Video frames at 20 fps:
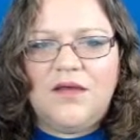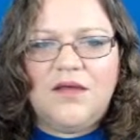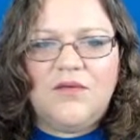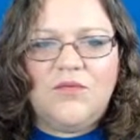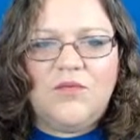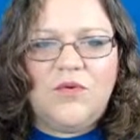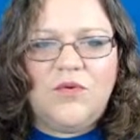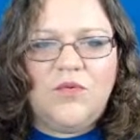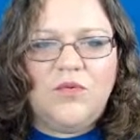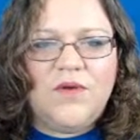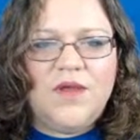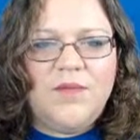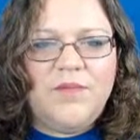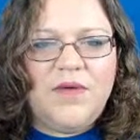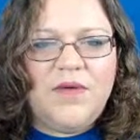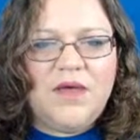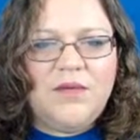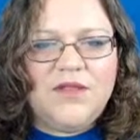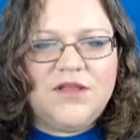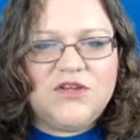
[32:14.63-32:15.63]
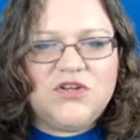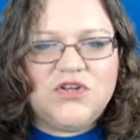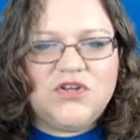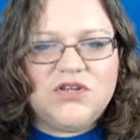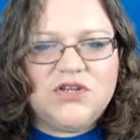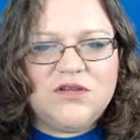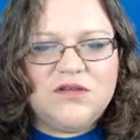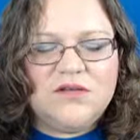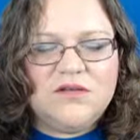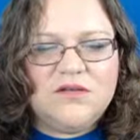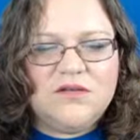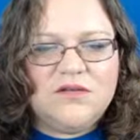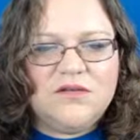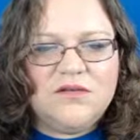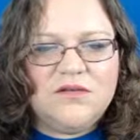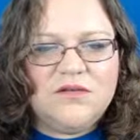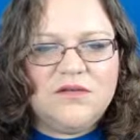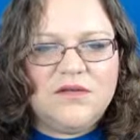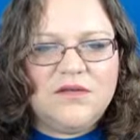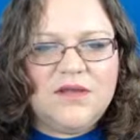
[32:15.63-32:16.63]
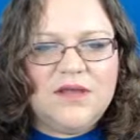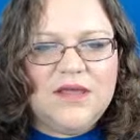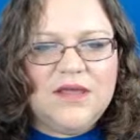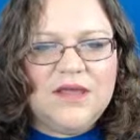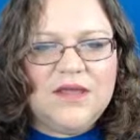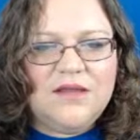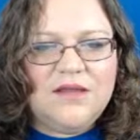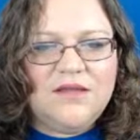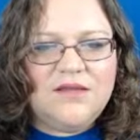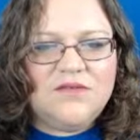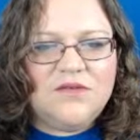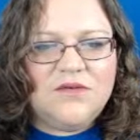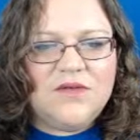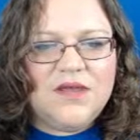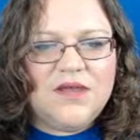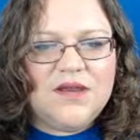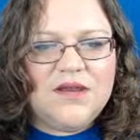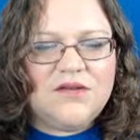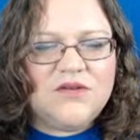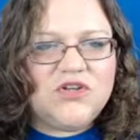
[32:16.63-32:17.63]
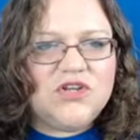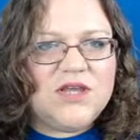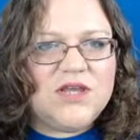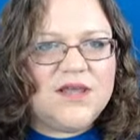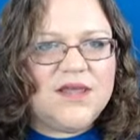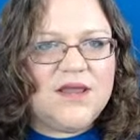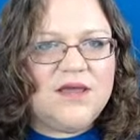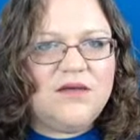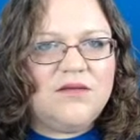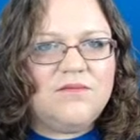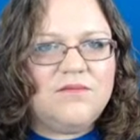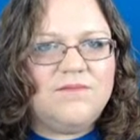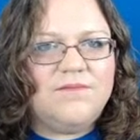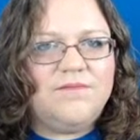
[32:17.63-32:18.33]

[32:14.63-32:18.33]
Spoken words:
we'll republish, and let's go ahead and check it out.